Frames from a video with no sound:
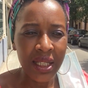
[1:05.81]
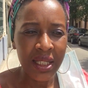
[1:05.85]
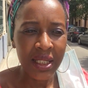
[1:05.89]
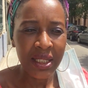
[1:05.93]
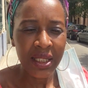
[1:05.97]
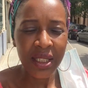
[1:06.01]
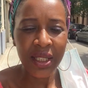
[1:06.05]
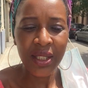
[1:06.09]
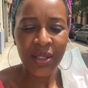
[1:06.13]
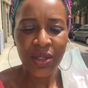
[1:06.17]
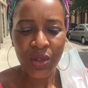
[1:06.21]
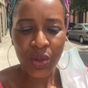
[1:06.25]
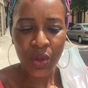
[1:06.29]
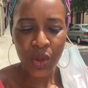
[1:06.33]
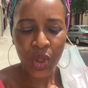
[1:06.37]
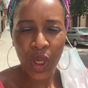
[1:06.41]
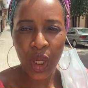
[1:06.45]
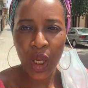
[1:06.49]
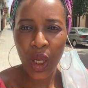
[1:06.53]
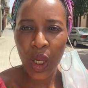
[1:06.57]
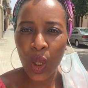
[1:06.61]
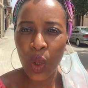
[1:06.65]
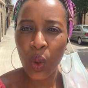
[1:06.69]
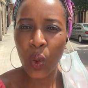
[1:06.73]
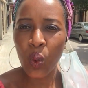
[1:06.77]
Since
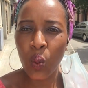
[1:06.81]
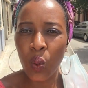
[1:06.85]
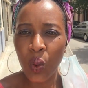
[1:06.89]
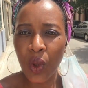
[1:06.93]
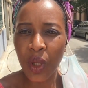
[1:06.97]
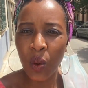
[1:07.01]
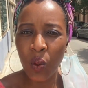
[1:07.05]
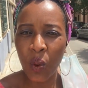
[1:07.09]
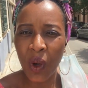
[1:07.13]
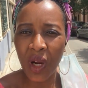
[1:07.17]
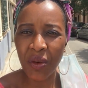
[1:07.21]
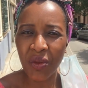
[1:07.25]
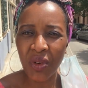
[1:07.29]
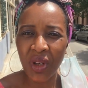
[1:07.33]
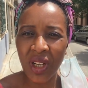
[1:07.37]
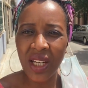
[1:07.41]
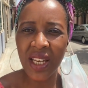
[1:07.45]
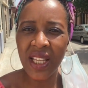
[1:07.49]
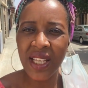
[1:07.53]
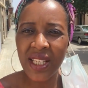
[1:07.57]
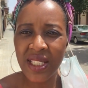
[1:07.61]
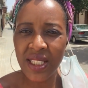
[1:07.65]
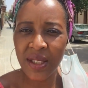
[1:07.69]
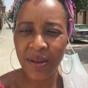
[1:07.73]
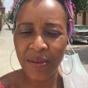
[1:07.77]
we were
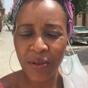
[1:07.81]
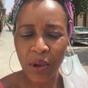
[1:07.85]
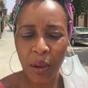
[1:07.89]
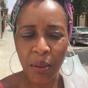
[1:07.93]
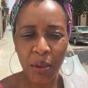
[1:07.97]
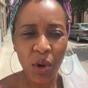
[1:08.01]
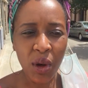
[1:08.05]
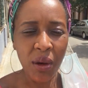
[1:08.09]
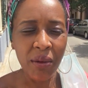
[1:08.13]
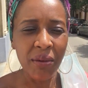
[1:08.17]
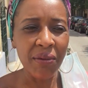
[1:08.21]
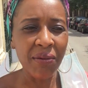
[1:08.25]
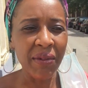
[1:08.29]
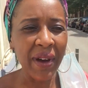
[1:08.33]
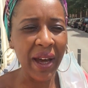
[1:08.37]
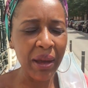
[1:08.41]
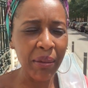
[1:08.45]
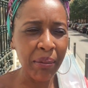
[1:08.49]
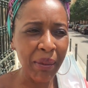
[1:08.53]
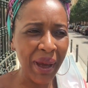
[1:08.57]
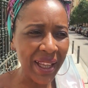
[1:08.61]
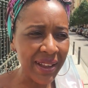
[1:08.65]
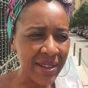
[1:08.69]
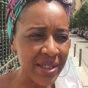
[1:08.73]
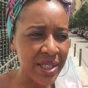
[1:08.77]
released from
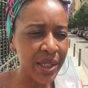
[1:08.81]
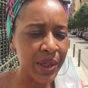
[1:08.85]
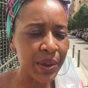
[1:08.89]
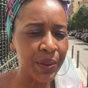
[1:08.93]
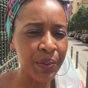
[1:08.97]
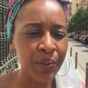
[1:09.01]
confinement,